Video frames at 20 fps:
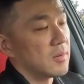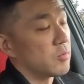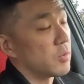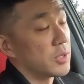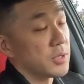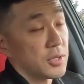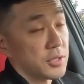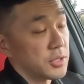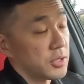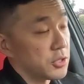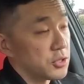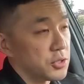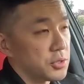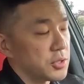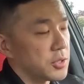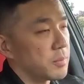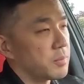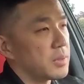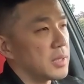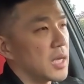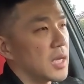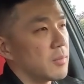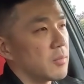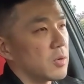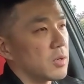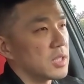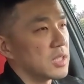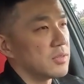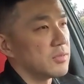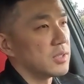whether you're a junior
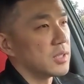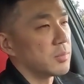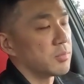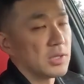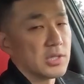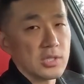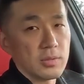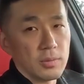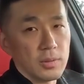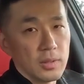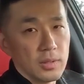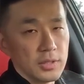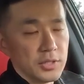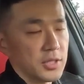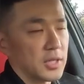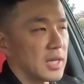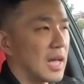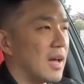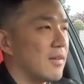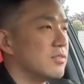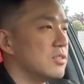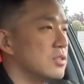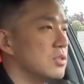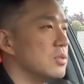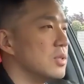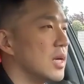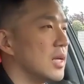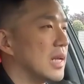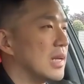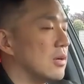PM or even a principal, you're going to have to
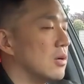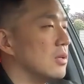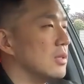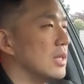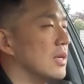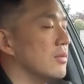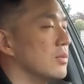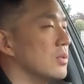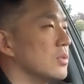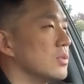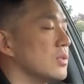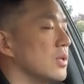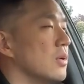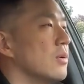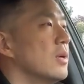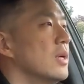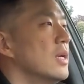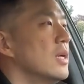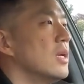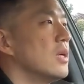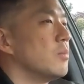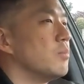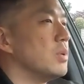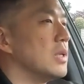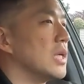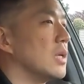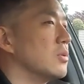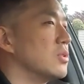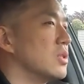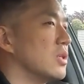do that at all levels. So
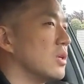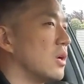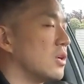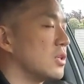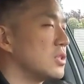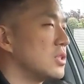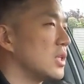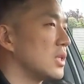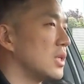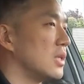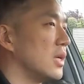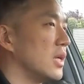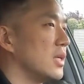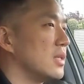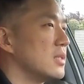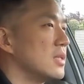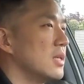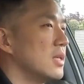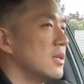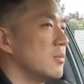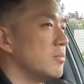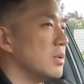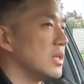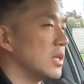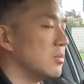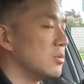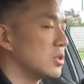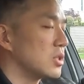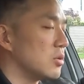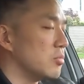being able to articulate, being
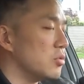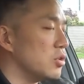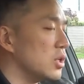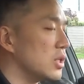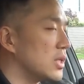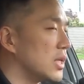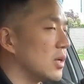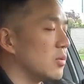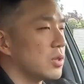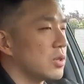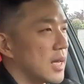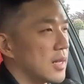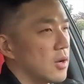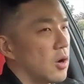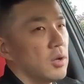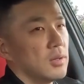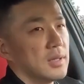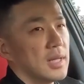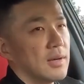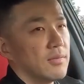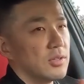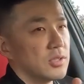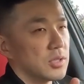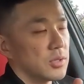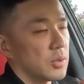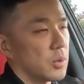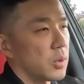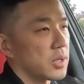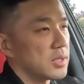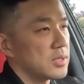able to communicate at all levels
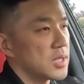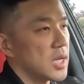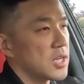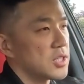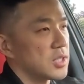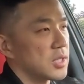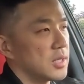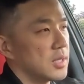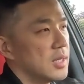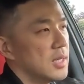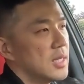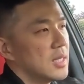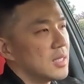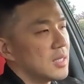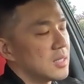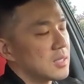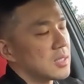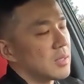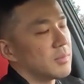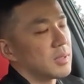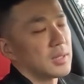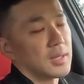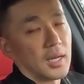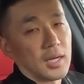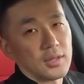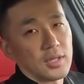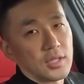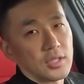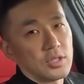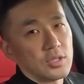of the organization is something that
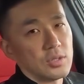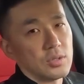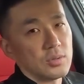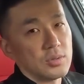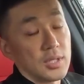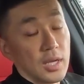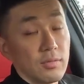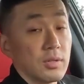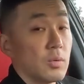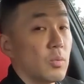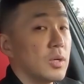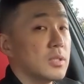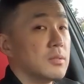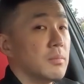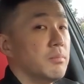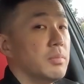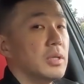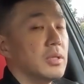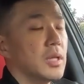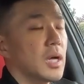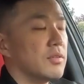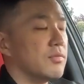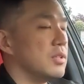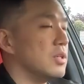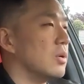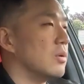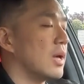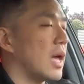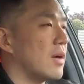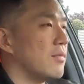I think you definitely want to build on if
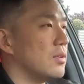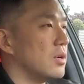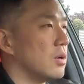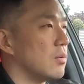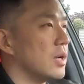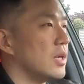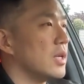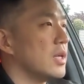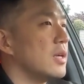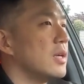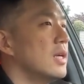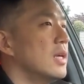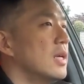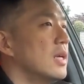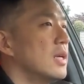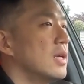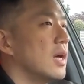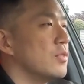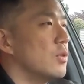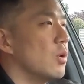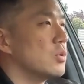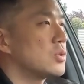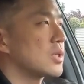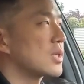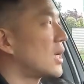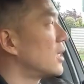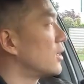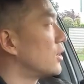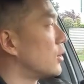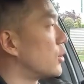you don't have it already. Those are
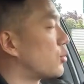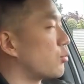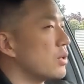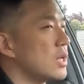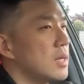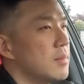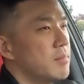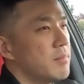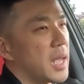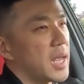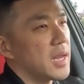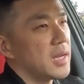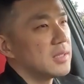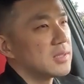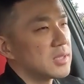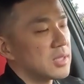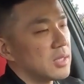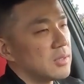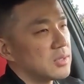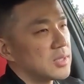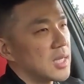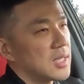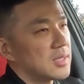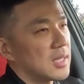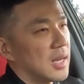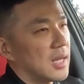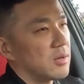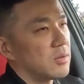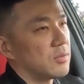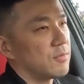kind of the three main skill sets
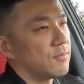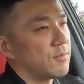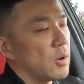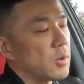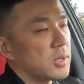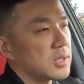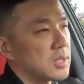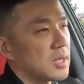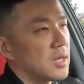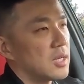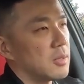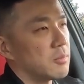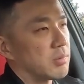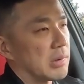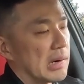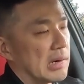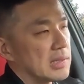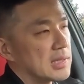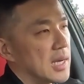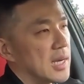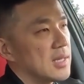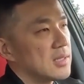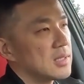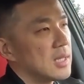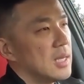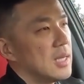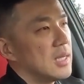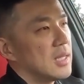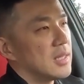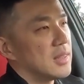that I would focus on and prioritize.
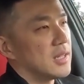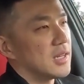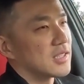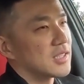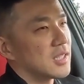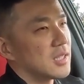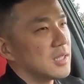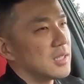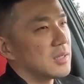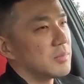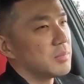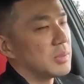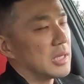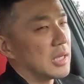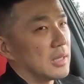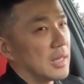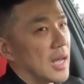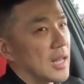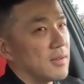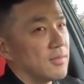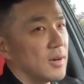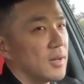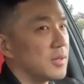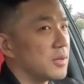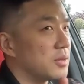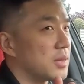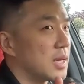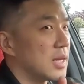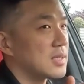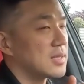There's going to be a lot of
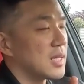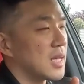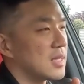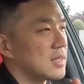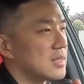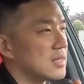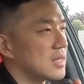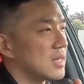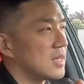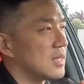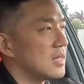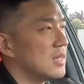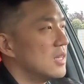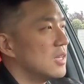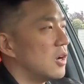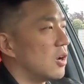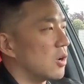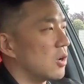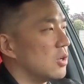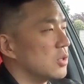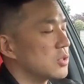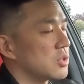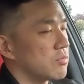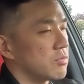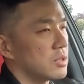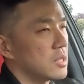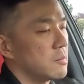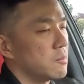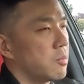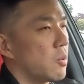other things that are also
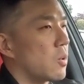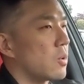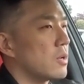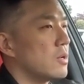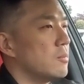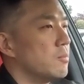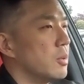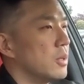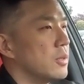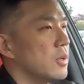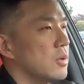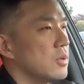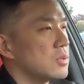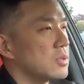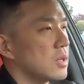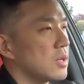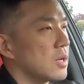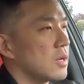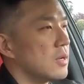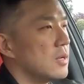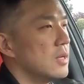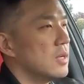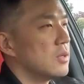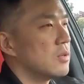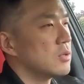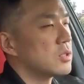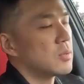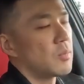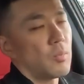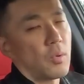really important, but those are
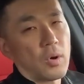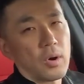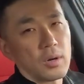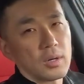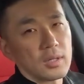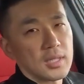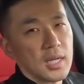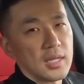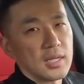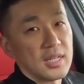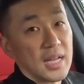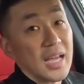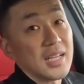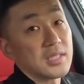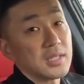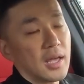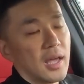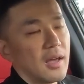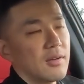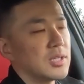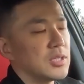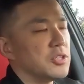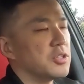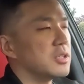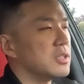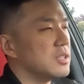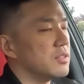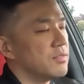more kind of nice to haves, and you can